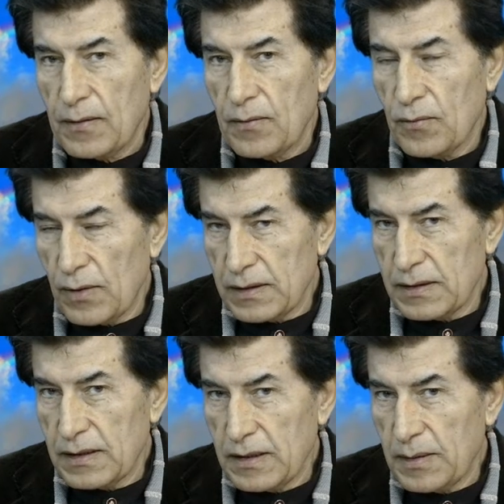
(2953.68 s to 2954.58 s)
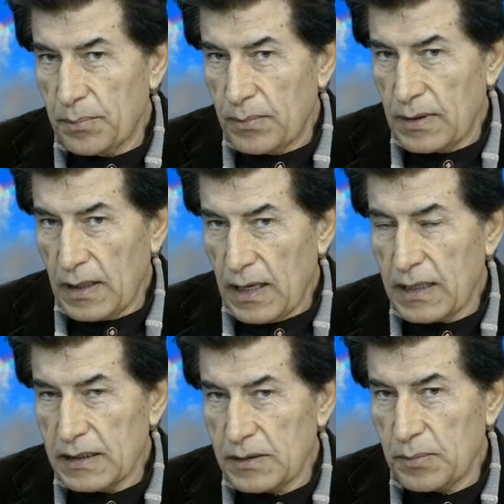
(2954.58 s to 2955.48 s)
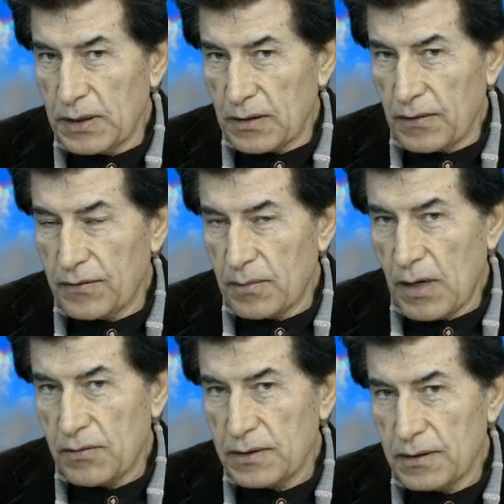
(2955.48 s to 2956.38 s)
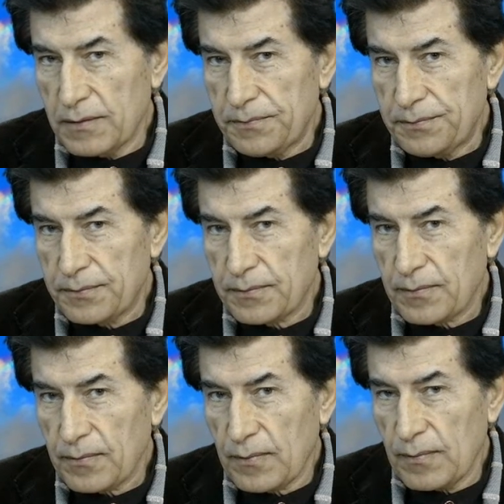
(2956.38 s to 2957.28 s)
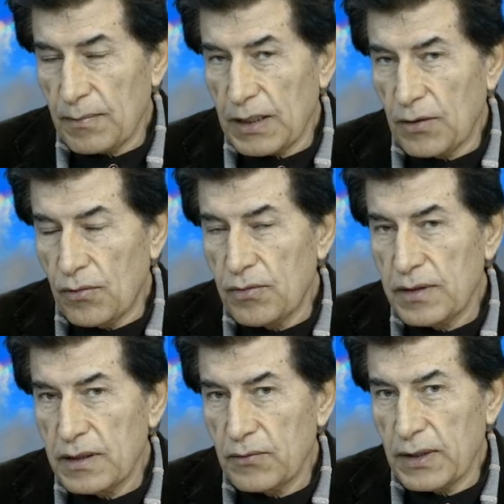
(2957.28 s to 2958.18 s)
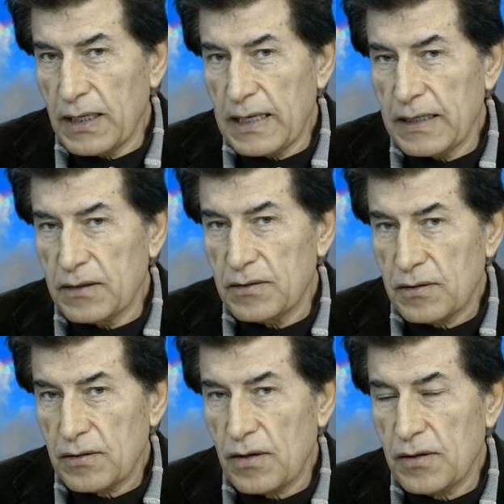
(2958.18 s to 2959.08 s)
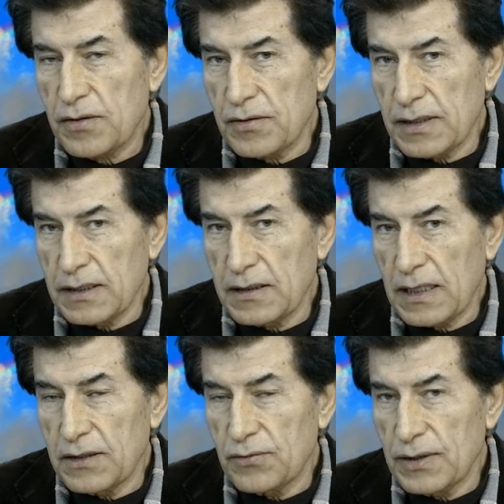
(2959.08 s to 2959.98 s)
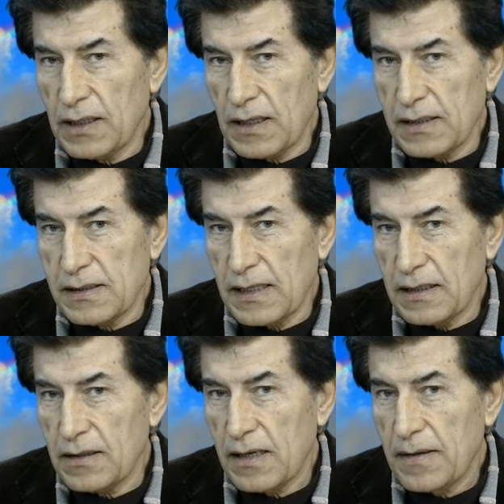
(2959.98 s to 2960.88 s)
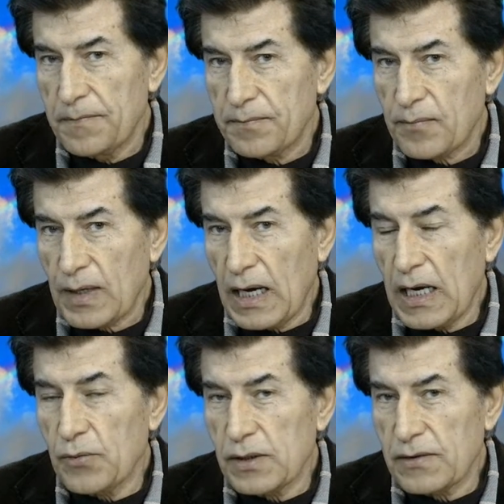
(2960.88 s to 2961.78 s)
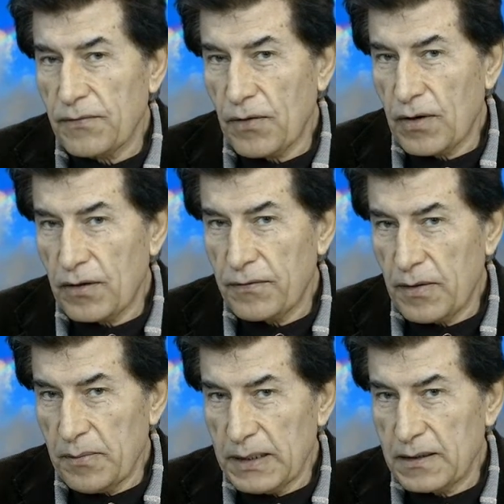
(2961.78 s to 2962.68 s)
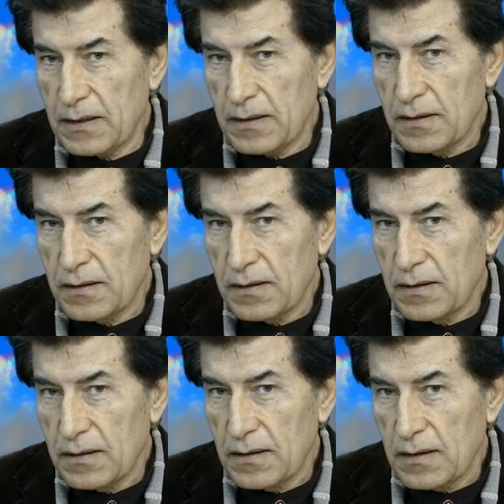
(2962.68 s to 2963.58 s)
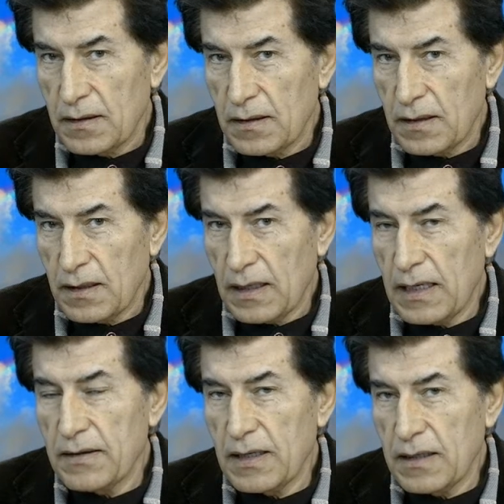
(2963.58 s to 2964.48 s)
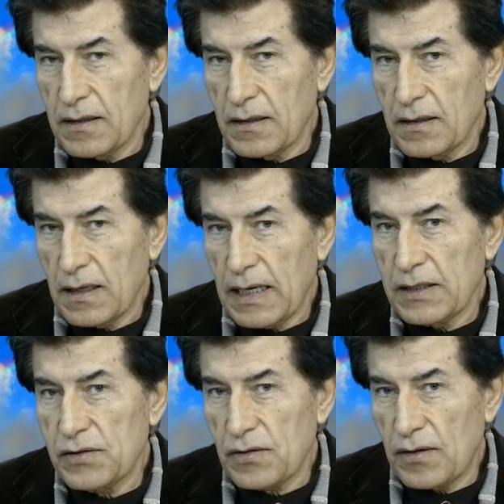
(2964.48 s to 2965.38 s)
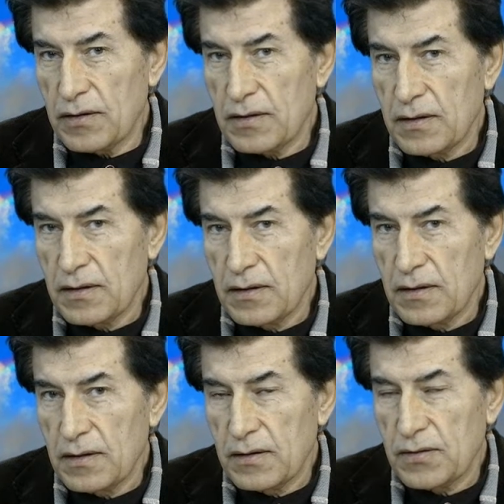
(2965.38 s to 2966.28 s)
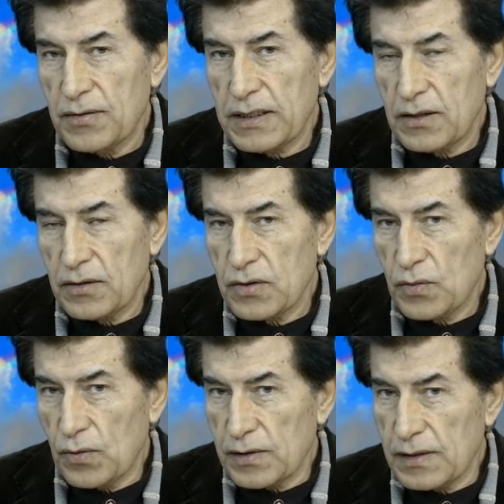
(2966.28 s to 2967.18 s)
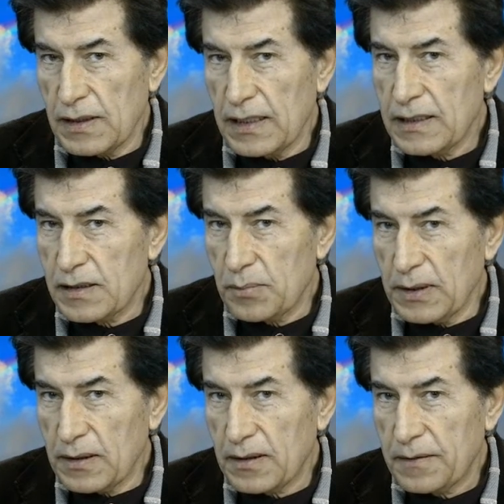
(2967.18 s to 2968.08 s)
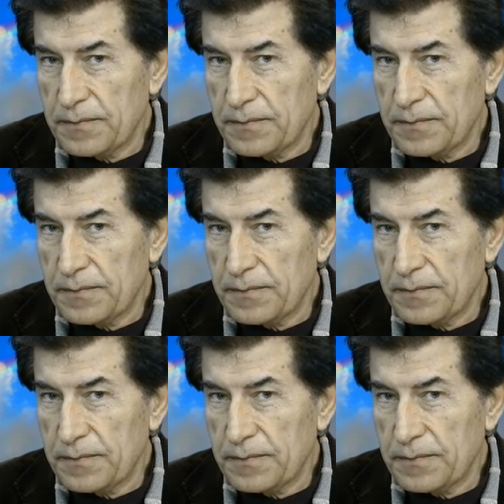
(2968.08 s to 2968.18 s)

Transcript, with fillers: was the, the highest peak of the mountain. But only when I had conquered it, I had realized that I was far from it. And then I start trekking towards the next peak.